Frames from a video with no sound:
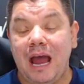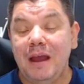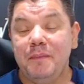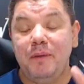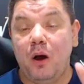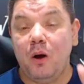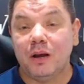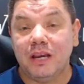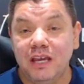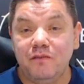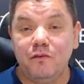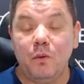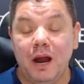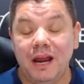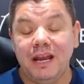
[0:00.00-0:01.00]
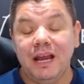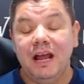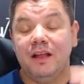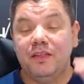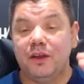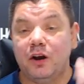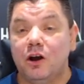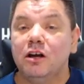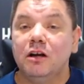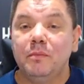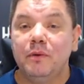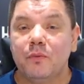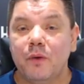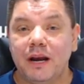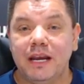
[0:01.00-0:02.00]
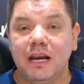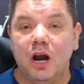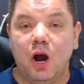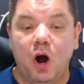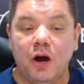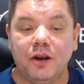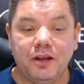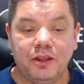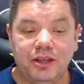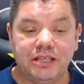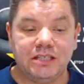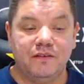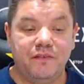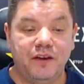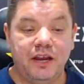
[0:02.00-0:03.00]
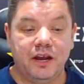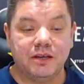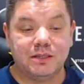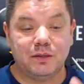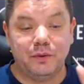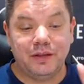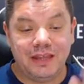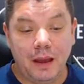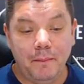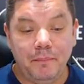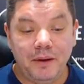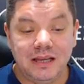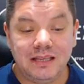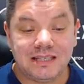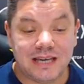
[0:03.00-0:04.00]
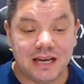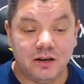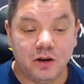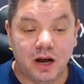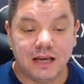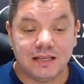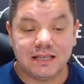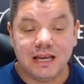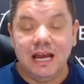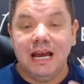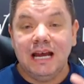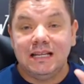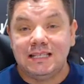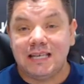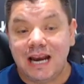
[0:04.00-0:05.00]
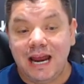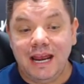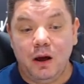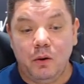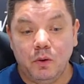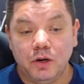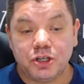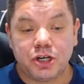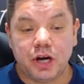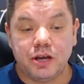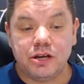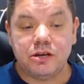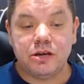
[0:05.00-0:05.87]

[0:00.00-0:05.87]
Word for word: PayPal giveaway that I'm going to be running on this video. So with that being said, guys, today I want to show